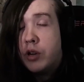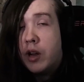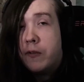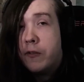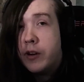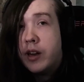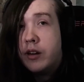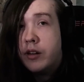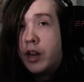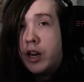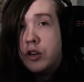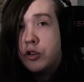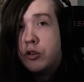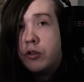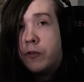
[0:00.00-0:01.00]
every
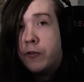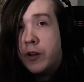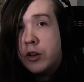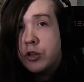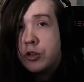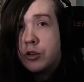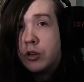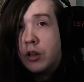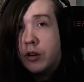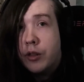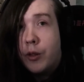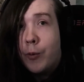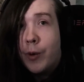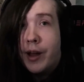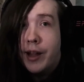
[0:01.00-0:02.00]
endangered fish
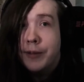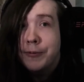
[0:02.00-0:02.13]
along the way.